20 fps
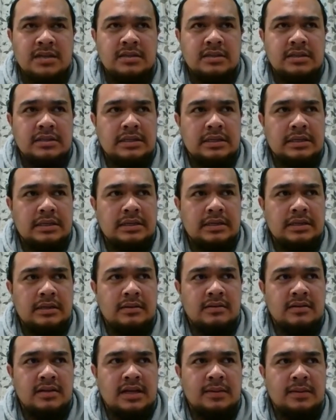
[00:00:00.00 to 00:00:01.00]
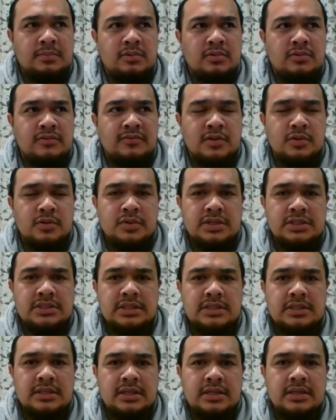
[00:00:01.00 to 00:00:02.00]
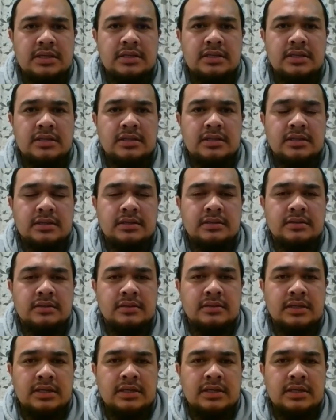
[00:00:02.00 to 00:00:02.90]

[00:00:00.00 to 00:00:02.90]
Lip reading: a few weeks in there, and then